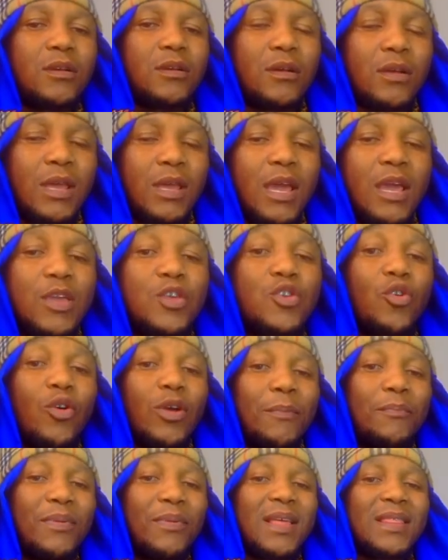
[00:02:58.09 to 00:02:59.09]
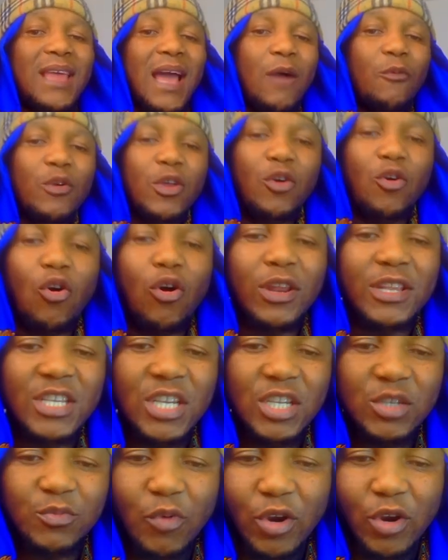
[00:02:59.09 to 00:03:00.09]
Okay, you only that we call it
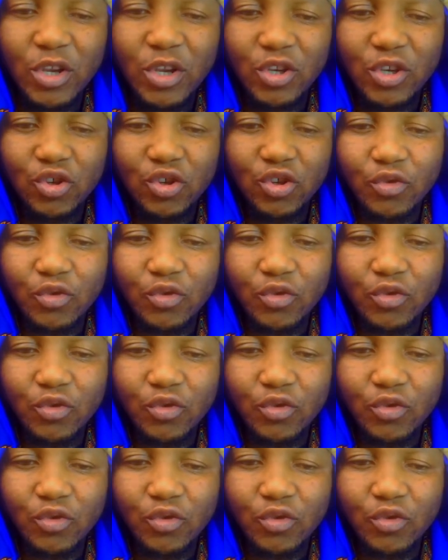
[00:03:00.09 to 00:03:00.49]
exponential rule.